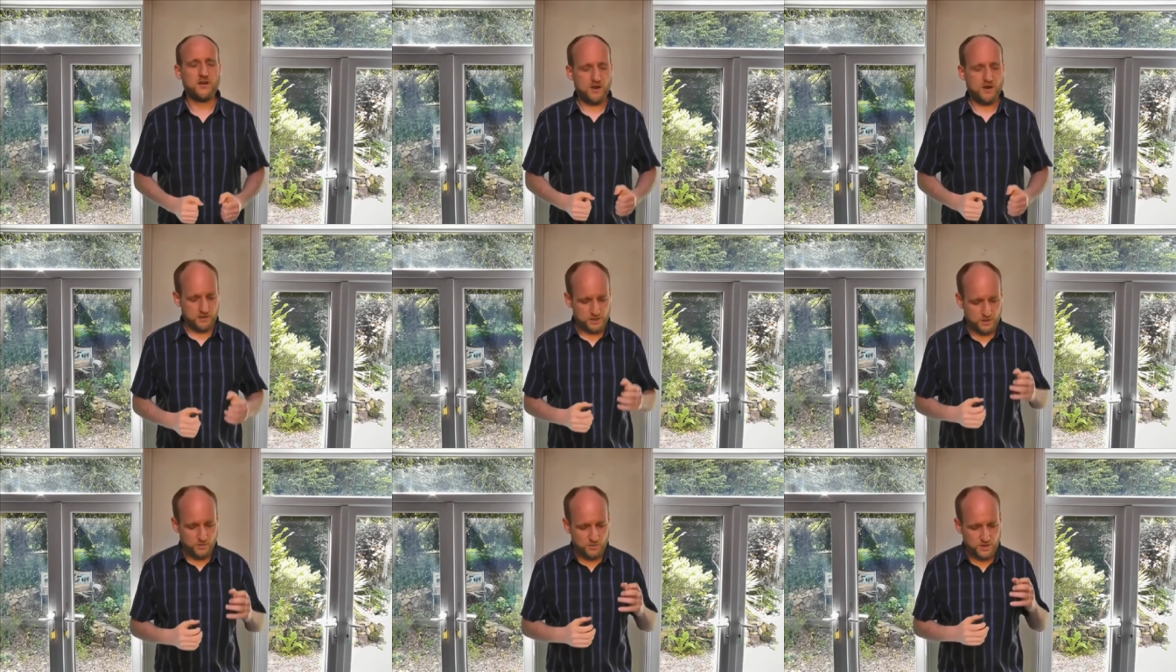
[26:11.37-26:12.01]
All
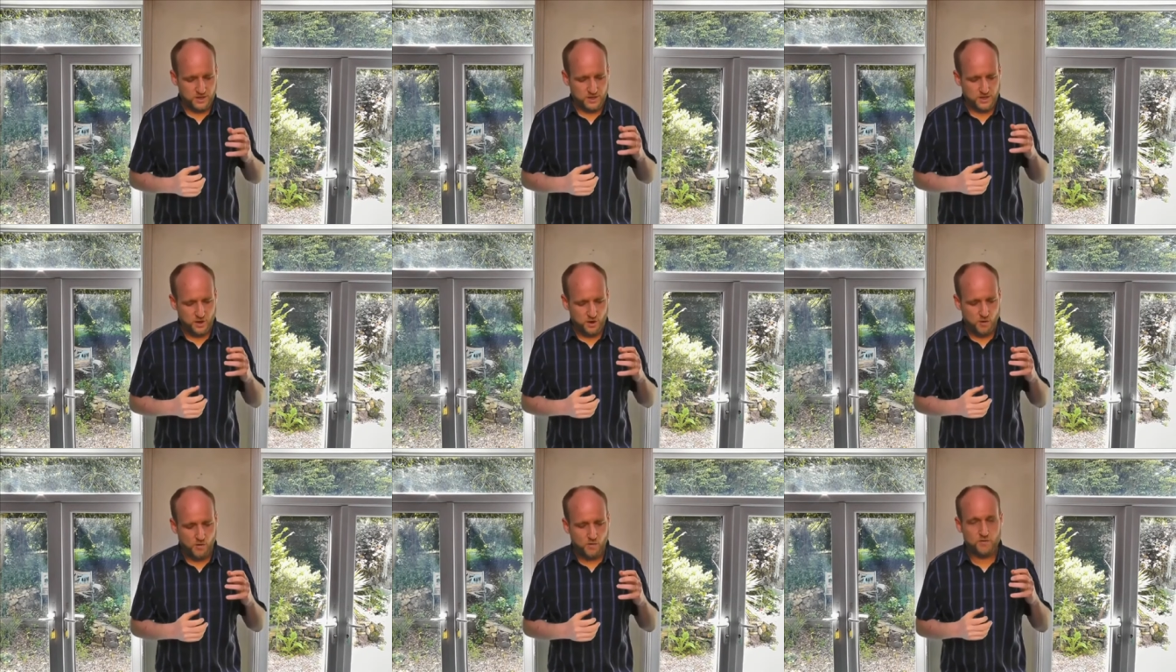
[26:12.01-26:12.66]
right, so we're going to
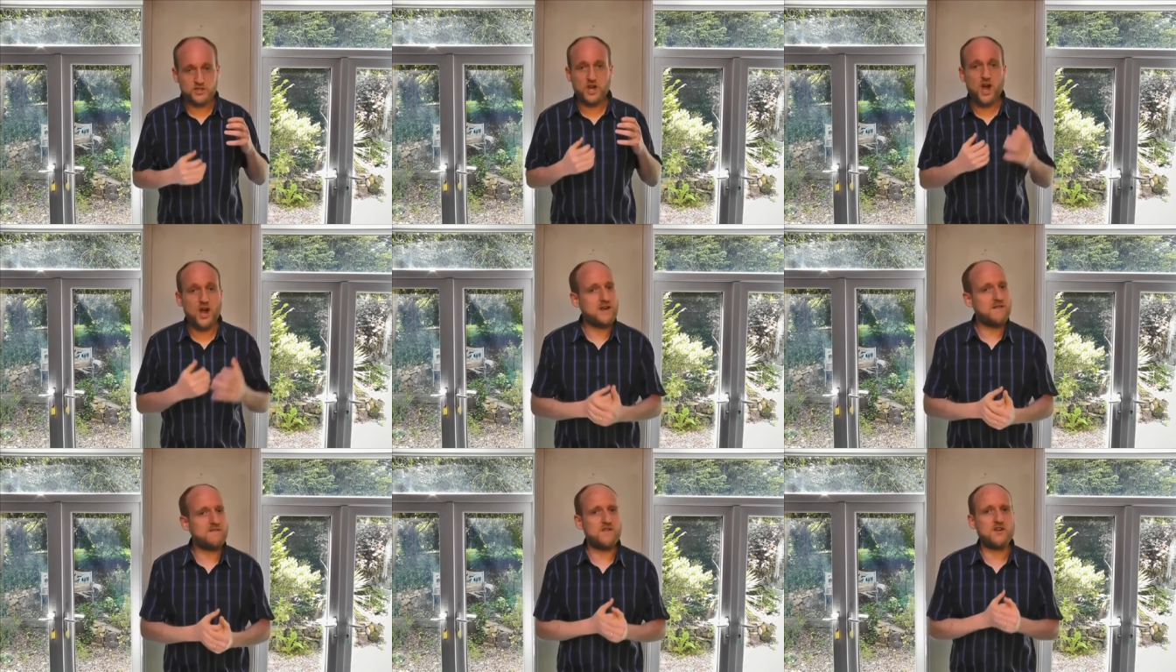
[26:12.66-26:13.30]
go
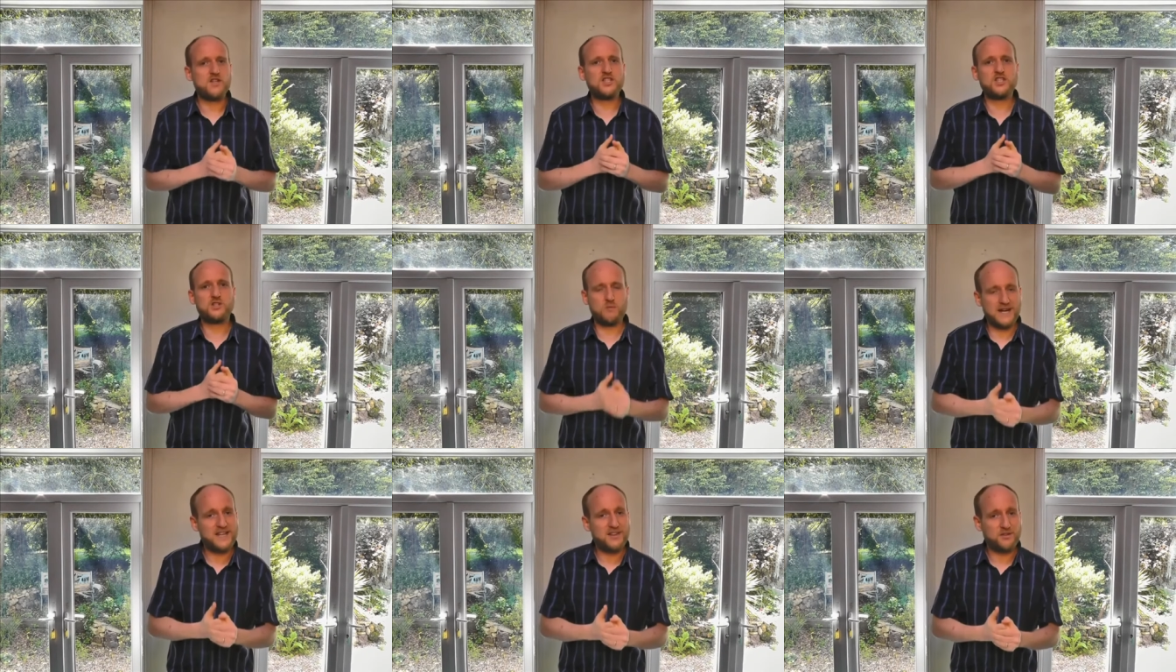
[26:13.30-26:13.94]
starting at verse
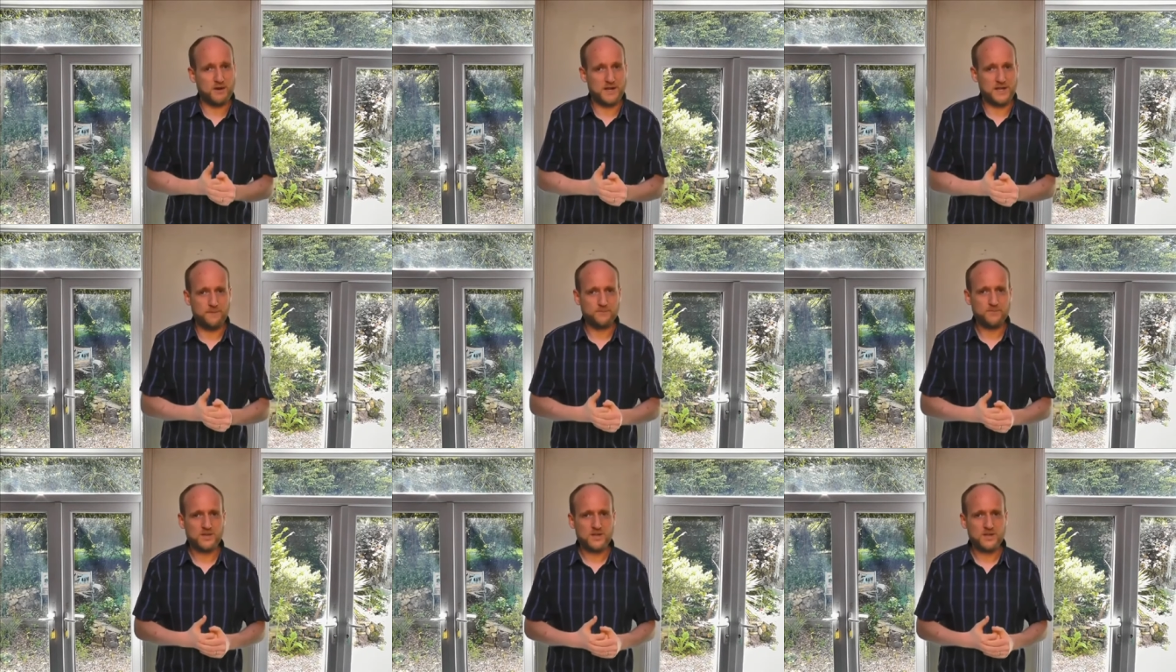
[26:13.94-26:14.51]
23 of